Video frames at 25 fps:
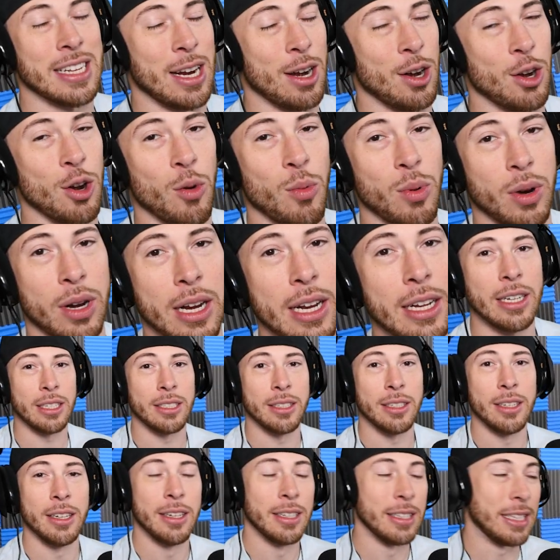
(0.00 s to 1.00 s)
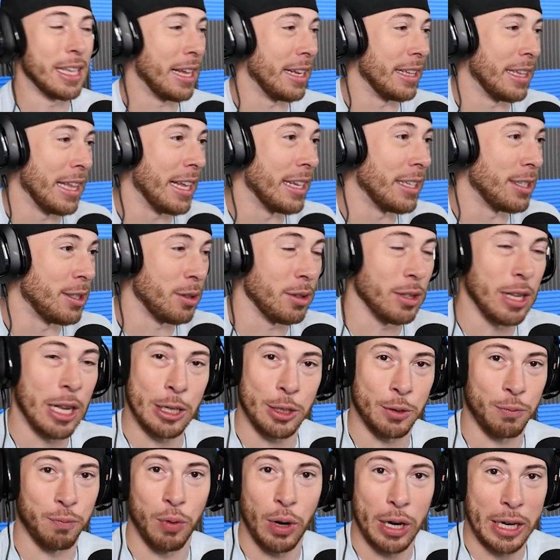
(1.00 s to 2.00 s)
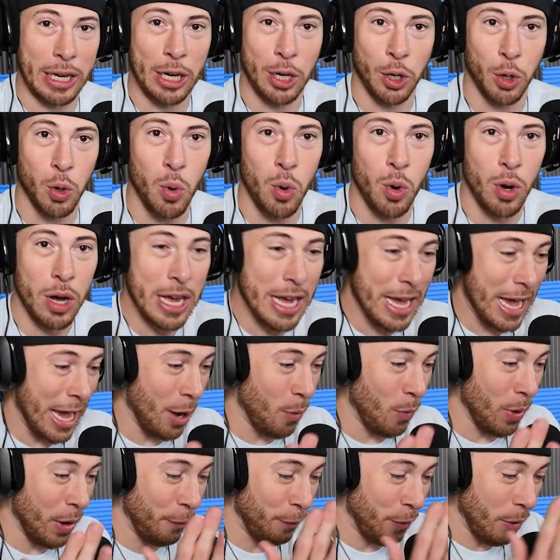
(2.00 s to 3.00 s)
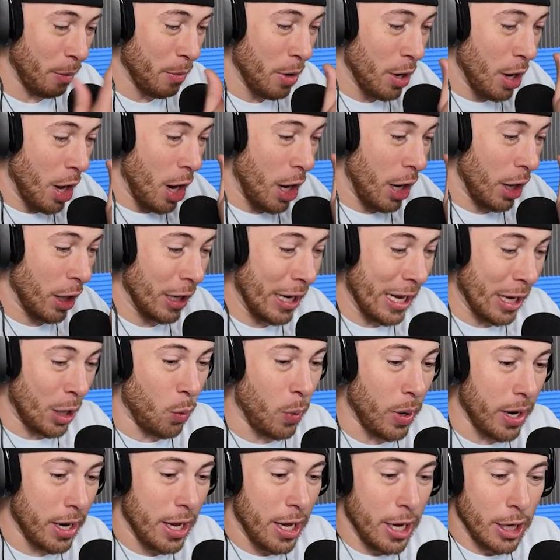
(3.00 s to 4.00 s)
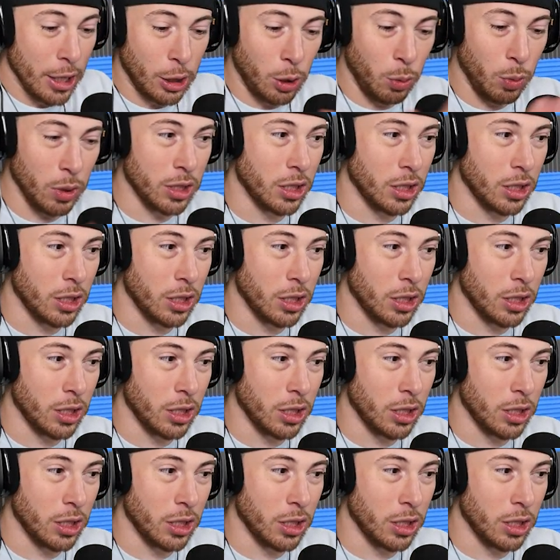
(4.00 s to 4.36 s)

I don't know what it is. That's freaking cool. It went from a liquid to a